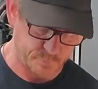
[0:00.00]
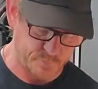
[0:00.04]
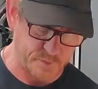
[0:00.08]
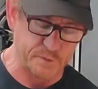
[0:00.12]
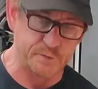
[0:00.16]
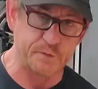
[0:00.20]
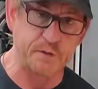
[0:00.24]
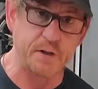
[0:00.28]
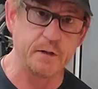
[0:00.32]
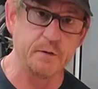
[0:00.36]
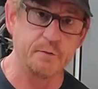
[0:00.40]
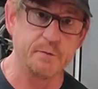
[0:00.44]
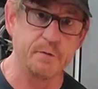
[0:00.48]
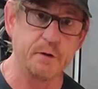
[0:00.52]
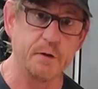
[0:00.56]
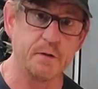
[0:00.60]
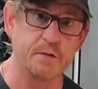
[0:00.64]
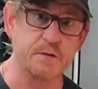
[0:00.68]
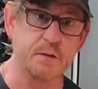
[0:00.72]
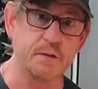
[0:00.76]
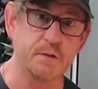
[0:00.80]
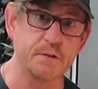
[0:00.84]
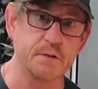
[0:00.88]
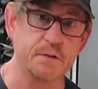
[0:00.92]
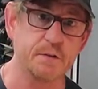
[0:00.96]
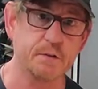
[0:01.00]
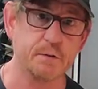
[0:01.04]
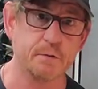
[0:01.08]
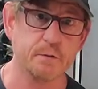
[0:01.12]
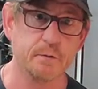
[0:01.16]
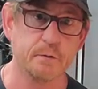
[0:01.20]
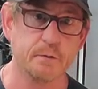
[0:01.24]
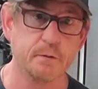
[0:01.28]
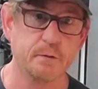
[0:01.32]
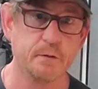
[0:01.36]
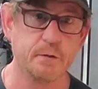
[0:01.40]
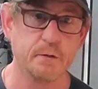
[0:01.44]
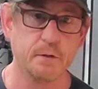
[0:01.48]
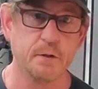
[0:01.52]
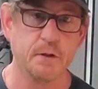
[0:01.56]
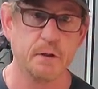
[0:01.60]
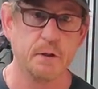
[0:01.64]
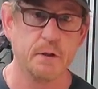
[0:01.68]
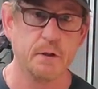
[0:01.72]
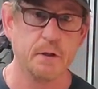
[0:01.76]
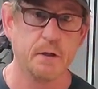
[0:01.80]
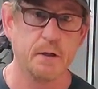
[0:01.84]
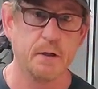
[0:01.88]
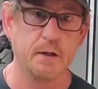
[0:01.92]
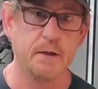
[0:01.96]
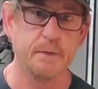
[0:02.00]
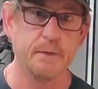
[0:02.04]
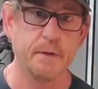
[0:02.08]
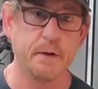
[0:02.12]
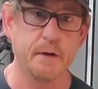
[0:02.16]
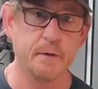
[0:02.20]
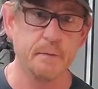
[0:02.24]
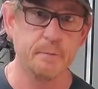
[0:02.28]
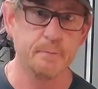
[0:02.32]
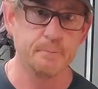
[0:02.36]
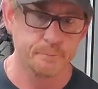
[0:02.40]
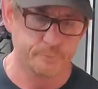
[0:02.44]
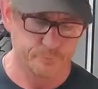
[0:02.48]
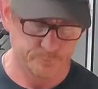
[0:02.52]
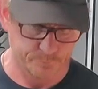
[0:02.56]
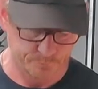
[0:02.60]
15 fuses on there,